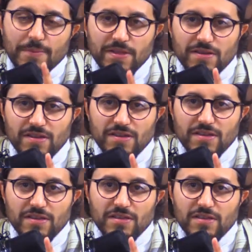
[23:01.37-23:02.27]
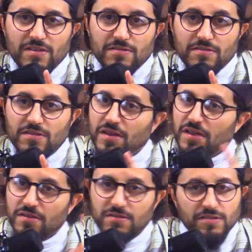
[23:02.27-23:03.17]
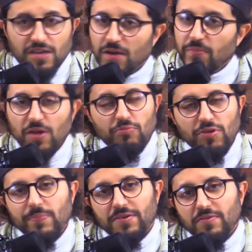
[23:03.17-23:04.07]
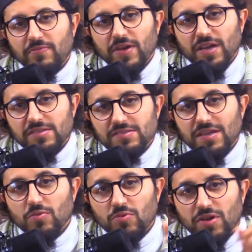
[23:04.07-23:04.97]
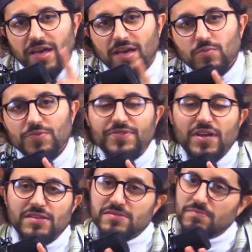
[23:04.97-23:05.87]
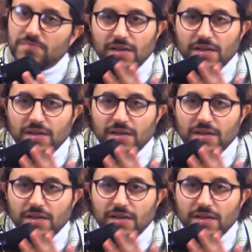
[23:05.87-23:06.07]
it, there's going to be a rebound effect, and the Quran will tell us,